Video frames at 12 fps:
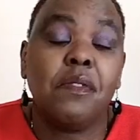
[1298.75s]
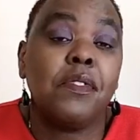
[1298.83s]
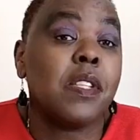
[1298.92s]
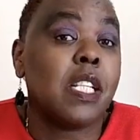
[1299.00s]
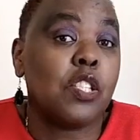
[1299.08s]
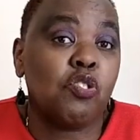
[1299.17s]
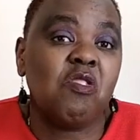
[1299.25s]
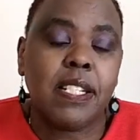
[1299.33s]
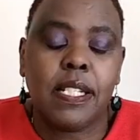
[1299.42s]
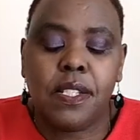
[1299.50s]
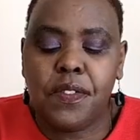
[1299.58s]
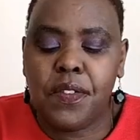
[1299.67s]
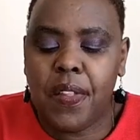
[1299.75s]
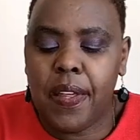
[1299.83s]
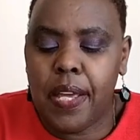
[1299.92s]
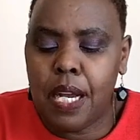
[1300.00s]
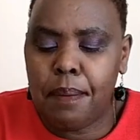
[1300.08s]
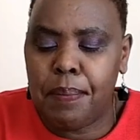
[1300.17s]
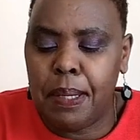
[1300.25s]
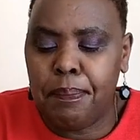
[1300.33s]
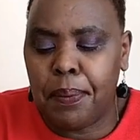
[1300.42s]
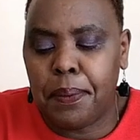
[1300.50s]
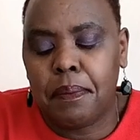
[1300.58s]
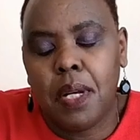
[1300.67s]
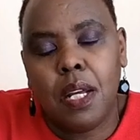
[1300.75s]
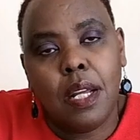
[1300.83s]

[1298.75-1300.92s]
for the students of the young people.